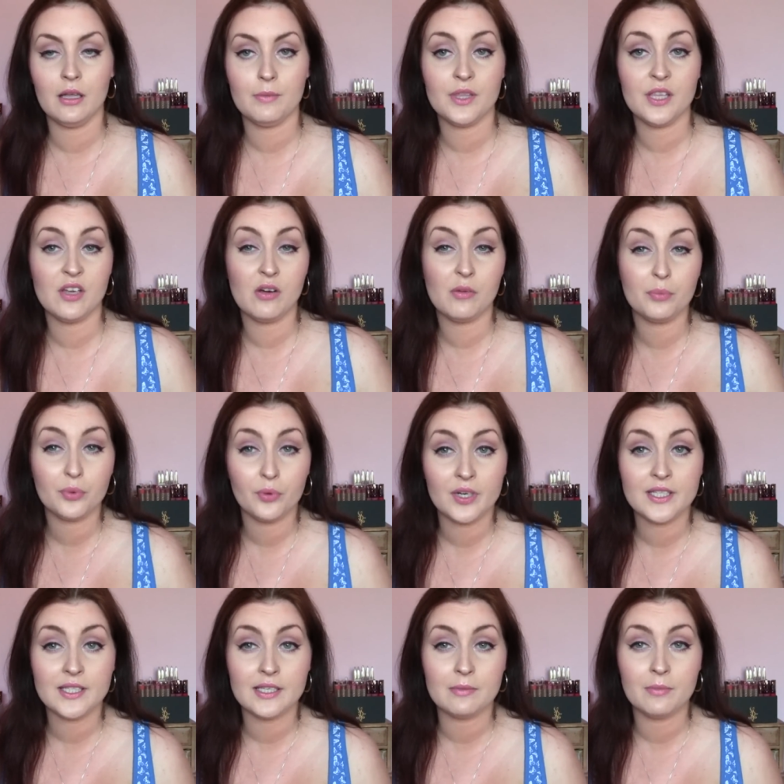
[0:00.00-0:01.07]
I mean, they are
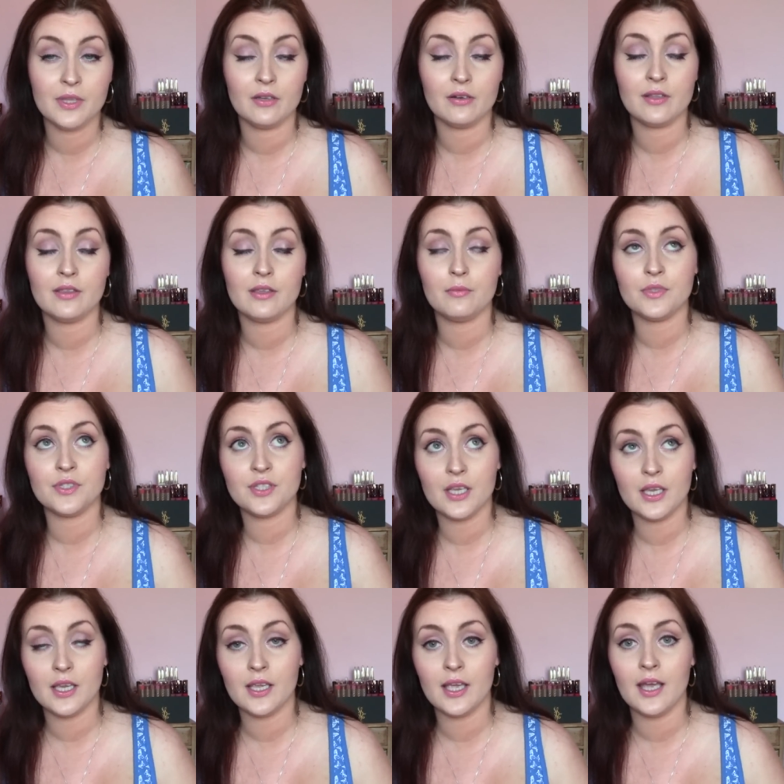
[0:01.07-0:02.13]
pricey, but then I think with
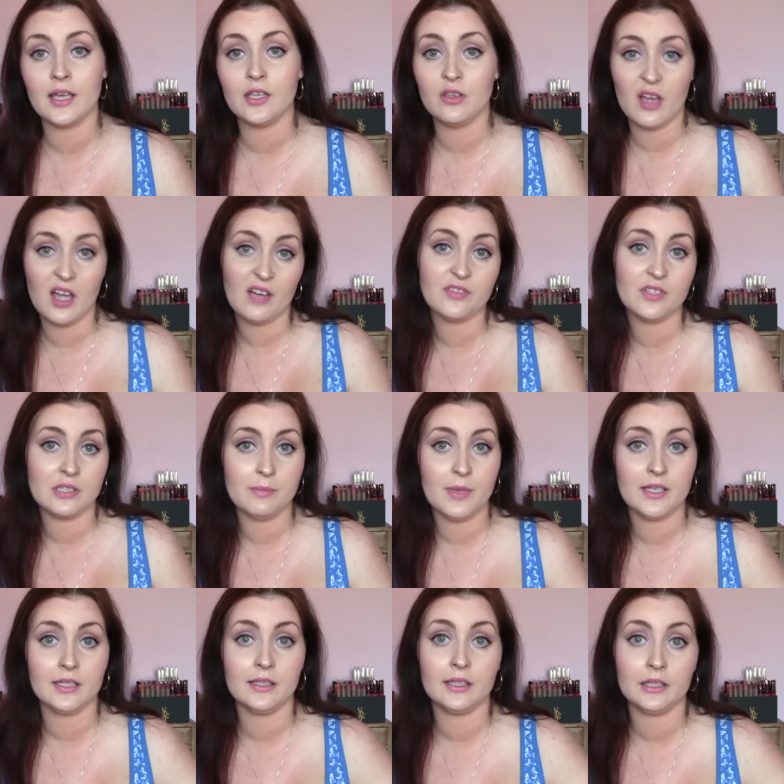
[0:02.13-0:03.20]
skincare, you have to spend a